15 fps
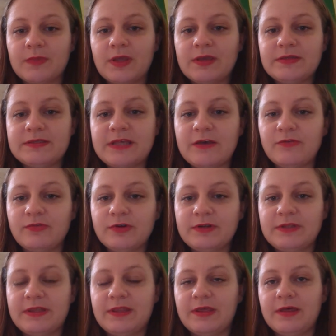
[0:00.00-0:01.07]
he
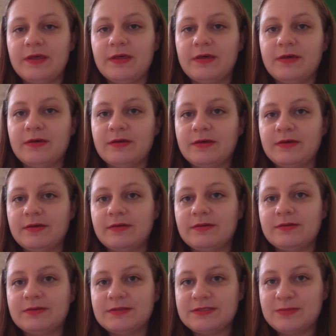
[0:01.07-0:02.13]
severed the
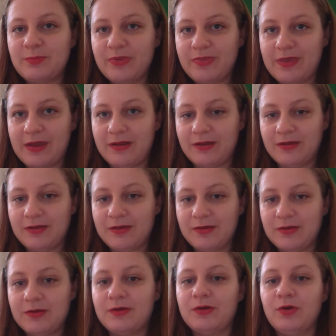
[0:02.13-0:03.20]
sympathetic
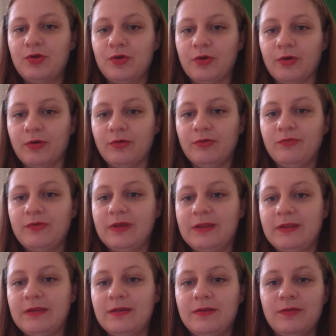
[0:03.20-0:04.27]
nerve
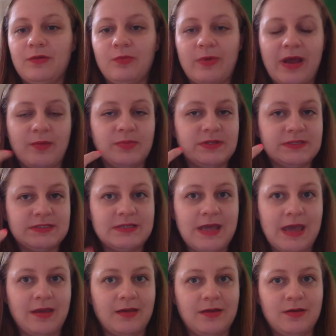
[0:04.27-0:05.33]
in the rabbit's
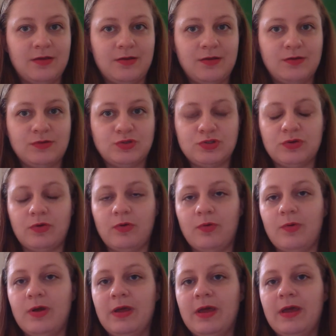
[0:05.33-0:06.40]
neck.
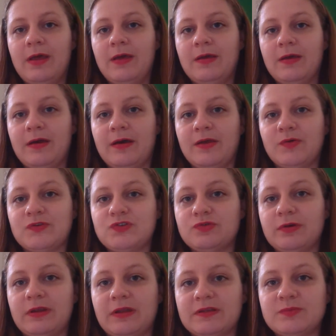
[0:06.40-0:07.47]
So uh, he was
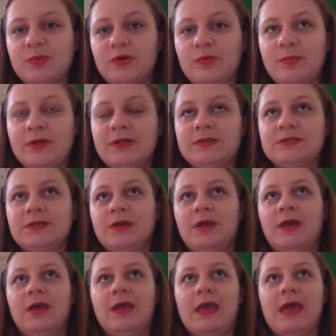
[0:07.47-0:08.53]
doing an experiment
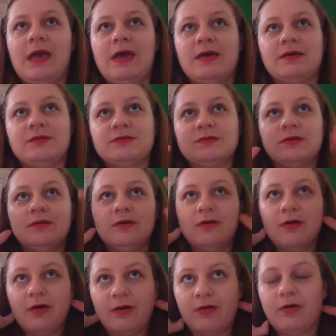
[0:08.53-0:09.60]
and
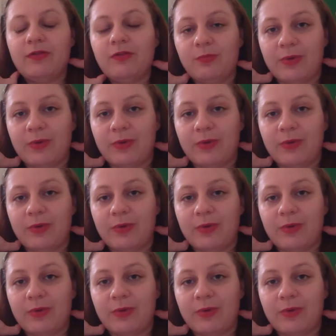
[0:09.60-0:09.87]
on, uh, on the